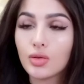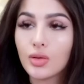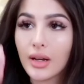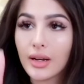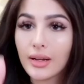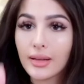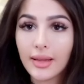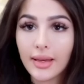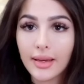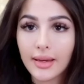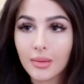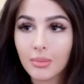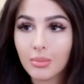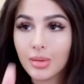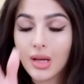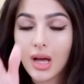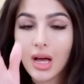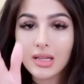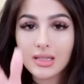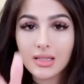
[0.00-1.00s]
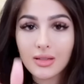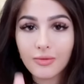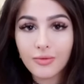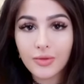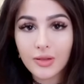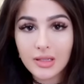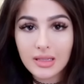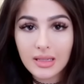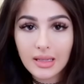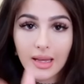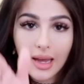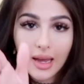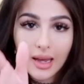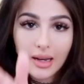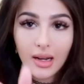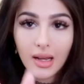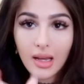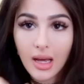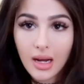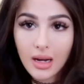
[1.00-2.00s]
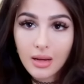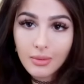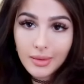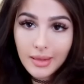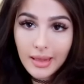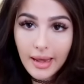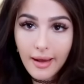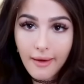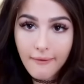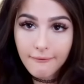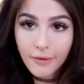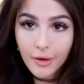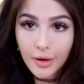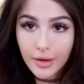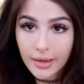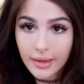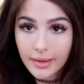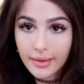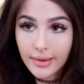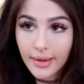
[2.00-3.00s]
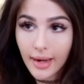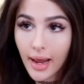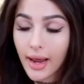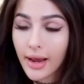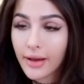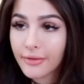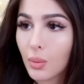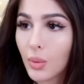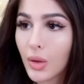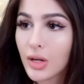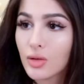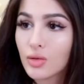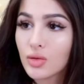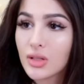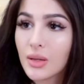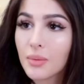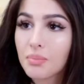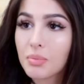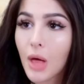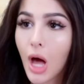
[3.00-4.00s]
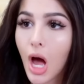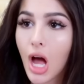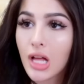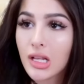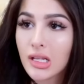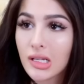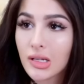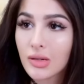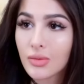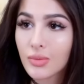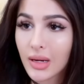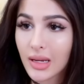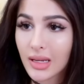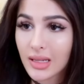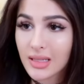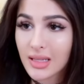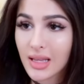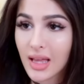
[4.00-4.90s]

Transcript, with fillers: you gotta like be all sophisticated, cut it with like a fork and a knife. What do you dip the onion rings